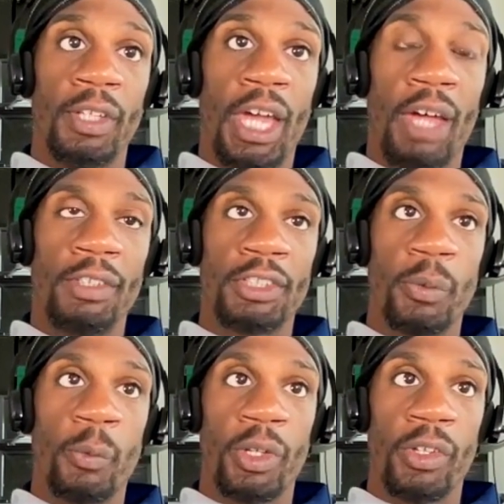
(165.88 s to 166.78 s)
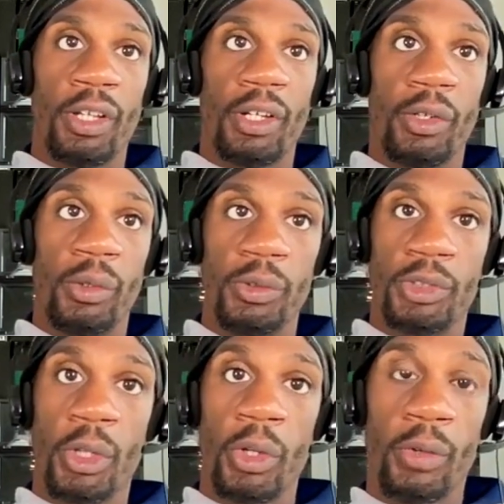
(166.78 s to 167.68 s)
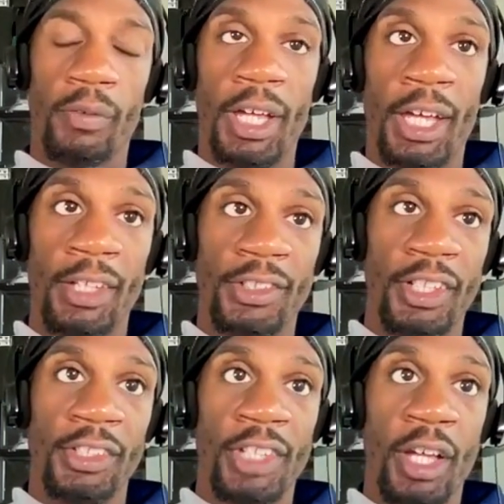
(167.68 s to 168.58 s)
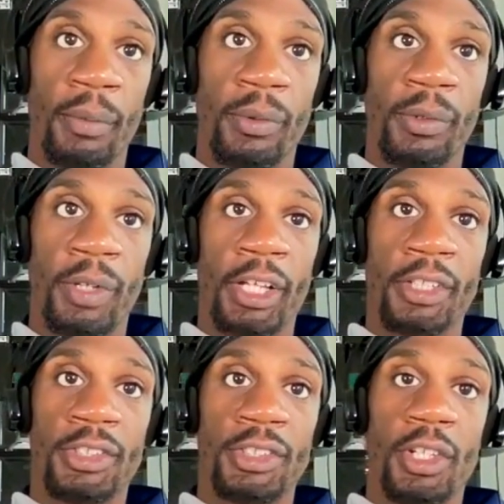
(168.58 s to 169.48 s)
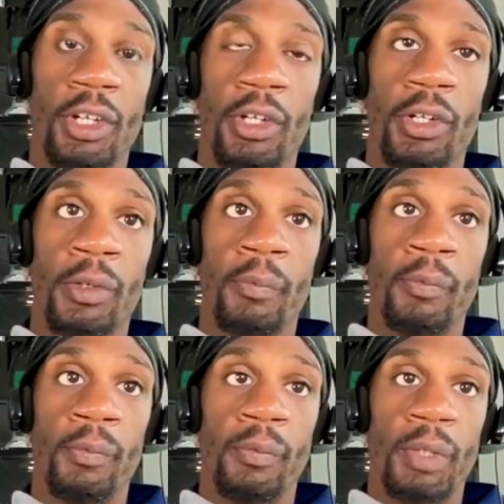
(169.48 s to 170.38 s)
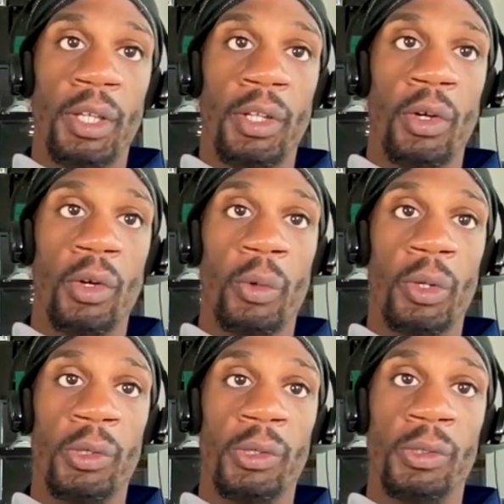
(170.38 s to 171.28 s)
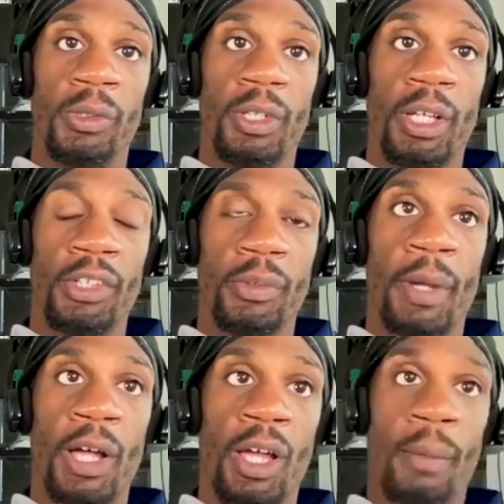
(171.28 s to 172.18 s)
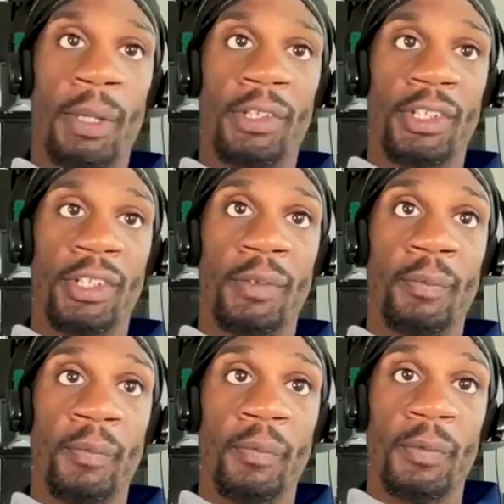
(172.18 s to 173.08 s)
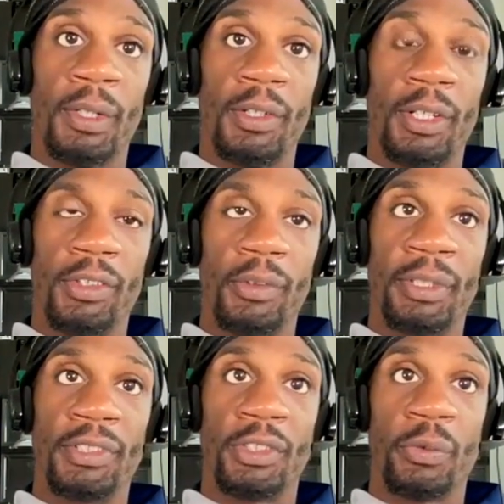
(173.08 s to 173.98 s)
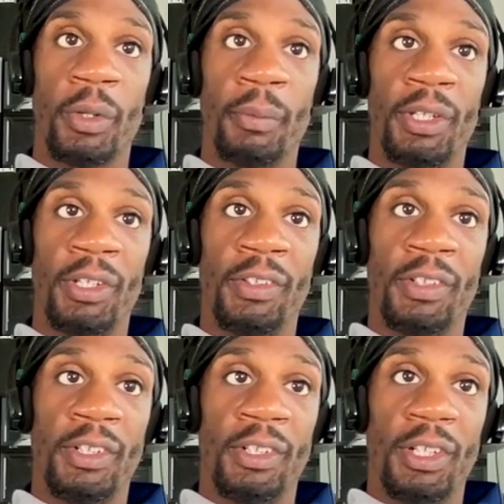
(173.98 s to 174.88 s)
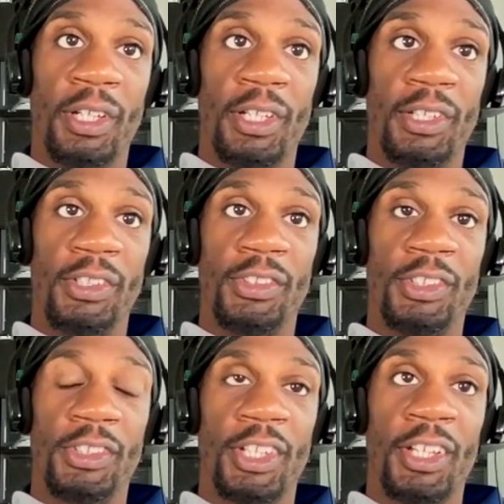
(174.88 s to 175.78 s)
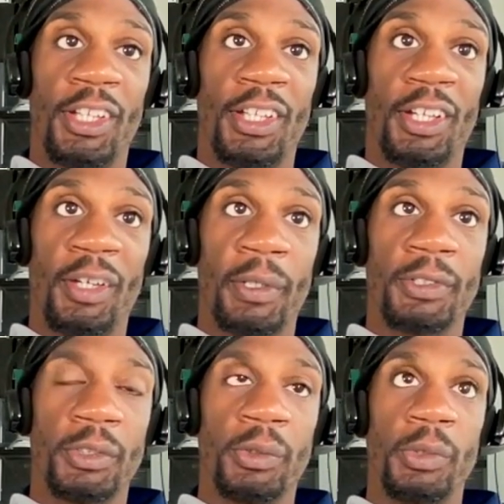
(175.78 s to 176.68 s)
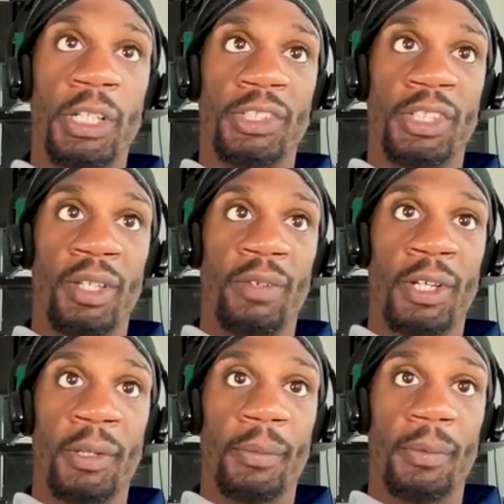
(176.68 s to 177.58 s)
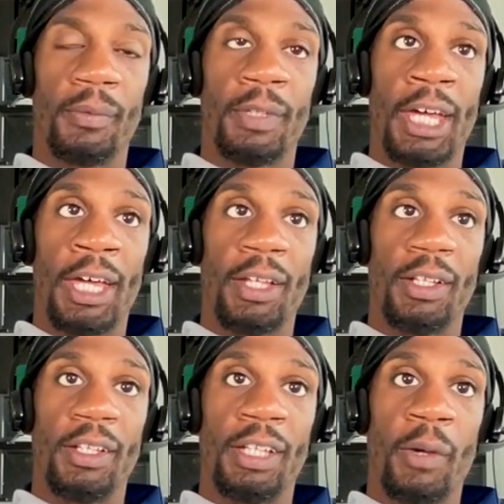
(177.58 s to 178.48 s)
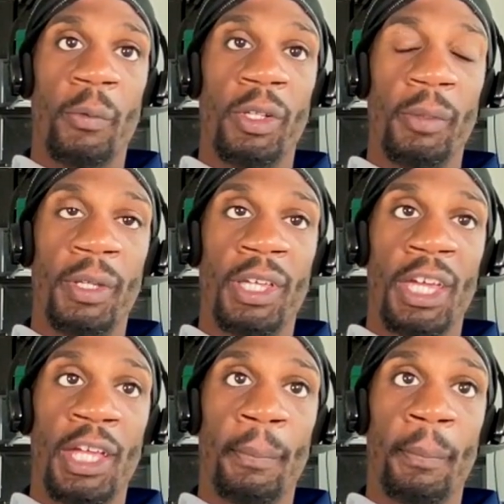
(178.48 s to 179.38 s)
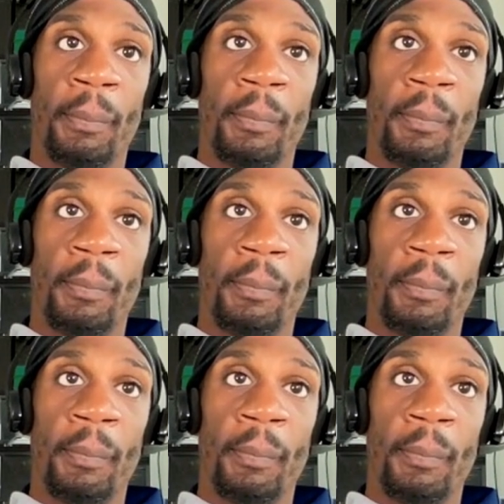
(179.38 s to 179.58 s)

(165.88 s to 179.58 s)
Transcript: having someone there who served as an example, and I could see her in her role as a mom, as a businesswoman, as just a person who doesn't give up, that really became